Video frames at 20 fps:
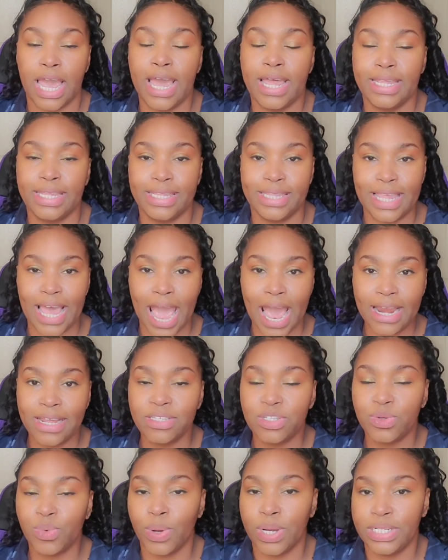And that
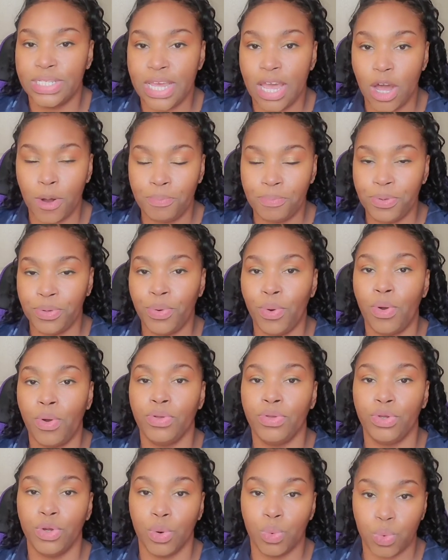is going to help you
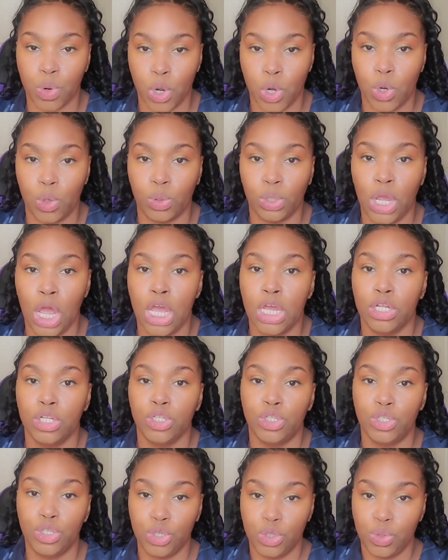on your road
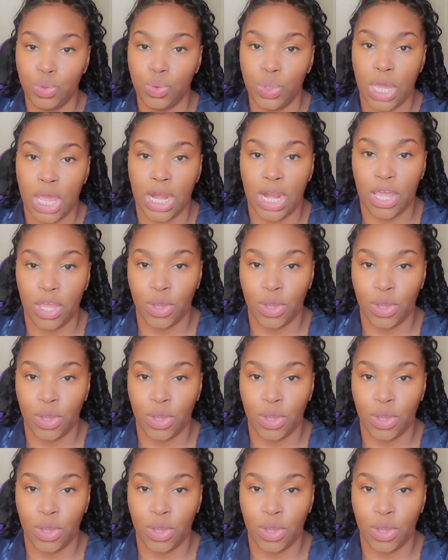to getting